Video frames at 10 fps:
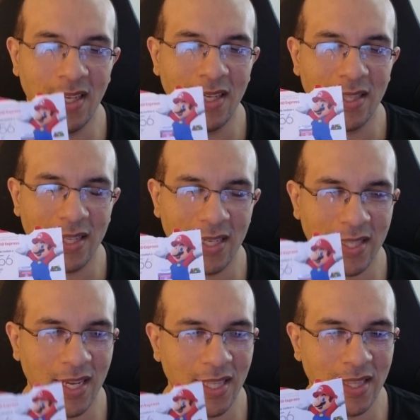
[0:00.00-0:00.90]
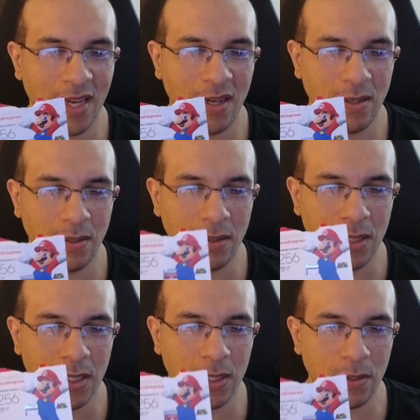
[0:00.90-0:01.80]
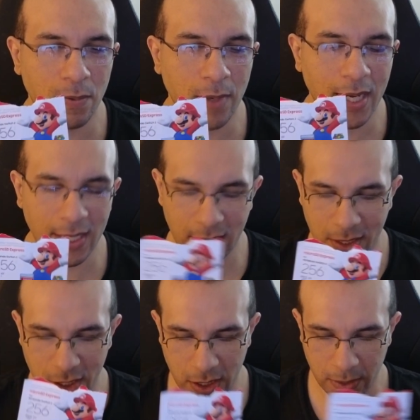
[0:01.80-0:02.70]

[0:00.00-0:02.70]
Nintendo Switch